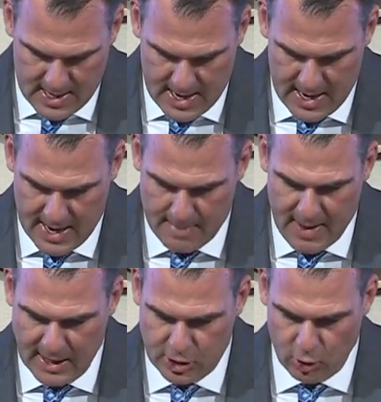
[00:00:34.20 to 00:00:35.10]
and to
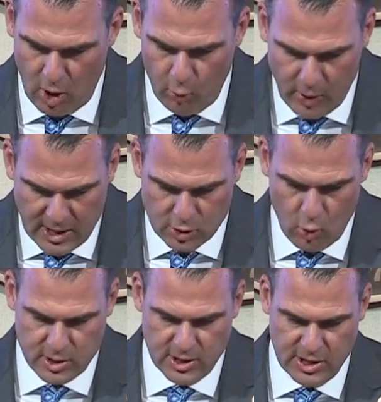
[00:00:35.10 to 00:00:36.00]
make sure our
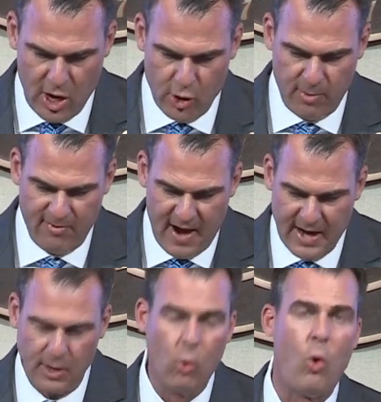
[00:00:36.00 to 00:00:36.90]
resources go to
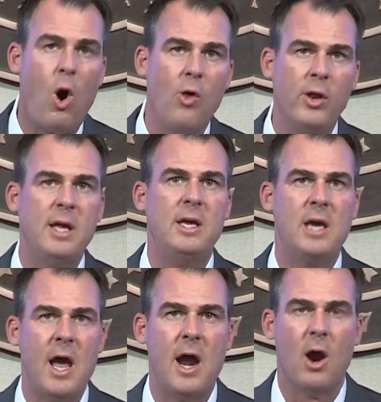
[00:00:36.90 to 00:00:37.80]
providing quality
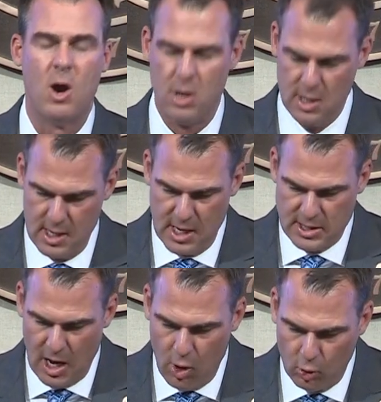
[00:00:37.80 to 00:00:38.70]
care
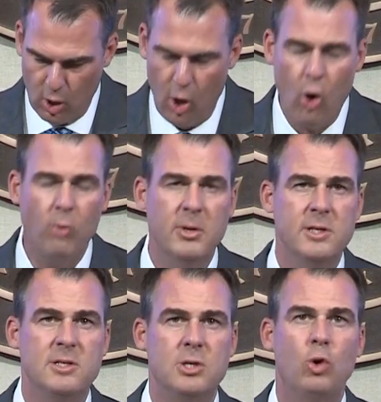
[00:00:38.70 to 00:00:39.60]
to
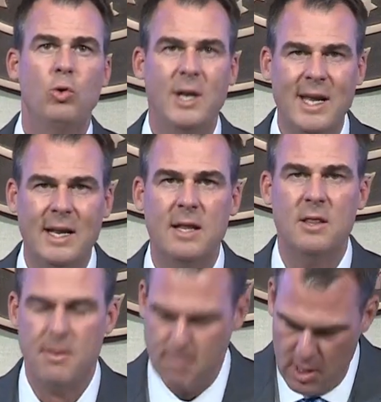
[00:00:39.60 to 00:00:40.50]
Oklahomans who need
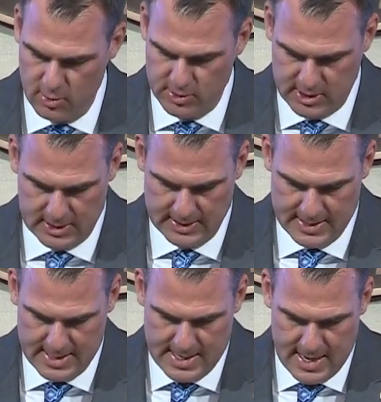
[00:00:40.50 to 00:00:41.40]
it the most.
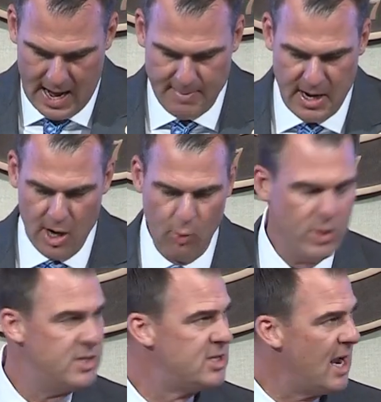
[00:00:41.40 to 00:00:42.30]
I'm here
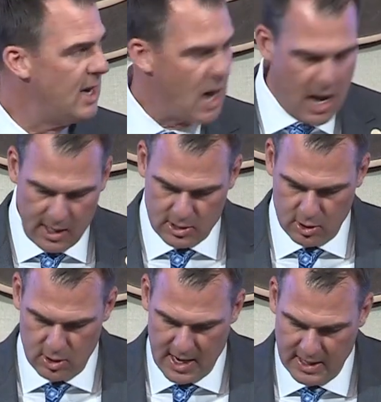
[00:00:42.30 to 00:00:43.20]
with State
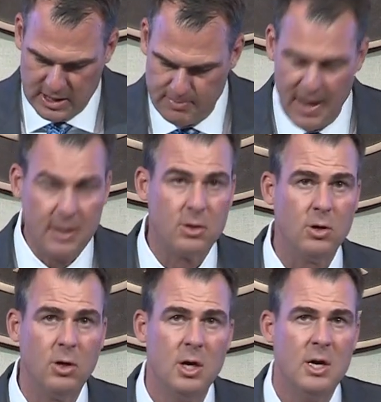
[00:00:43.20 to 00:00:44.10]
Auditor and
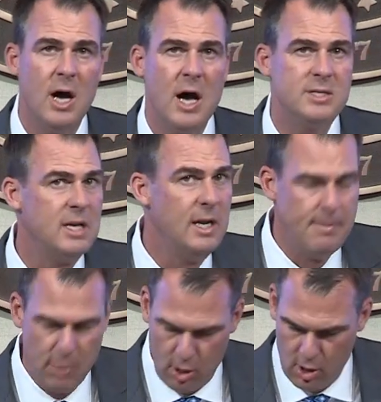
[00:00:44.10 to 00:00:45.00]
Inspector
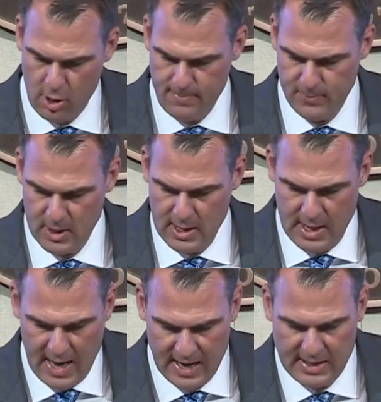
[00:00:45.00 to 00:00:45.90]
Cindy Byrd
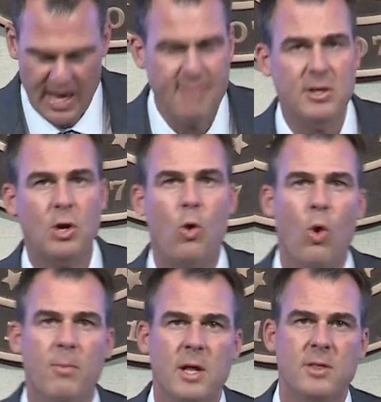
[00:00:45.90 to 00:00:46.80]
and Kevin
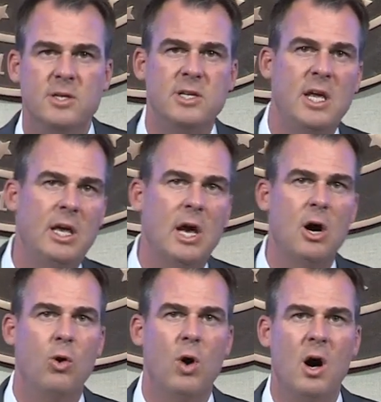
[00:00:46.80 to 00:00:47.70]
Corbett, the
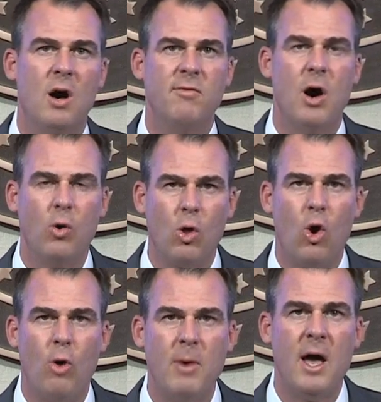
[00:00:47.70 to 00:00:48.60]
CEO of
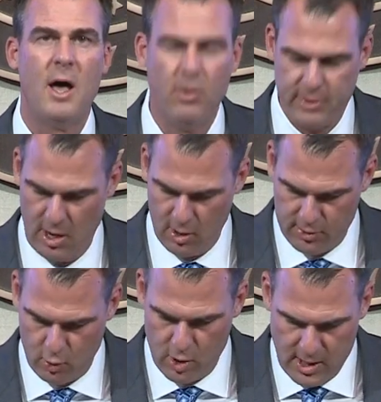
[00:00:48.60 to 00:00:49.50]
Oklahoma Healthcare
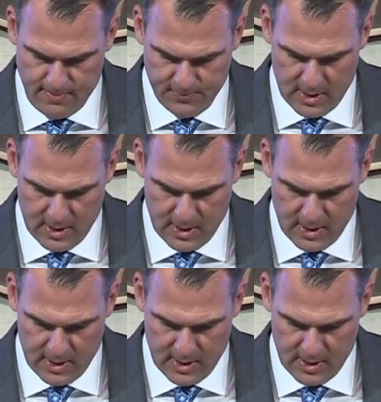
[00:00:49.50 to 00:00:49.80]
Authority.